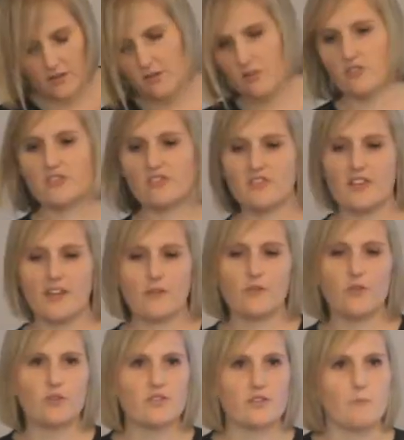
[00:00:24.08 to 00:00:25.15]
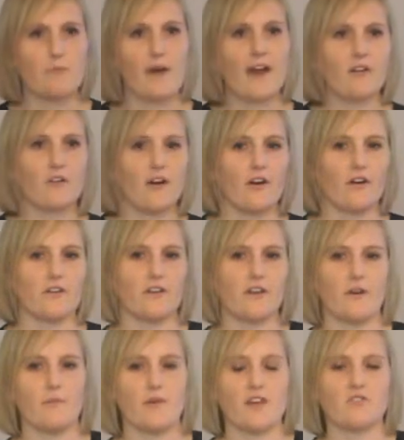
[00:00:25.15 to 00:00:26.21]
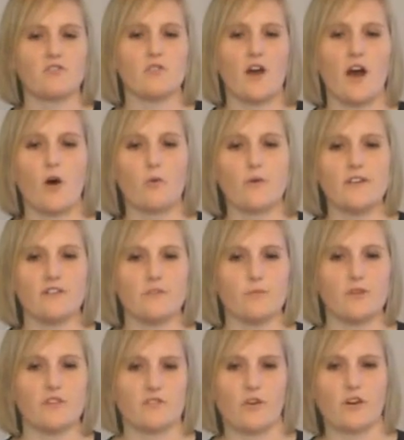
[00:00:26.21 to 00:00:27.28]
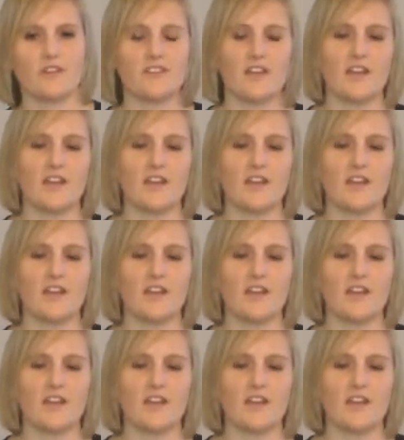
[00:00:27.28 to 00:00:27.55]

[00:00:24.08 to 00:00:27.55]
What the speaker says: So just to give you some background as to how we started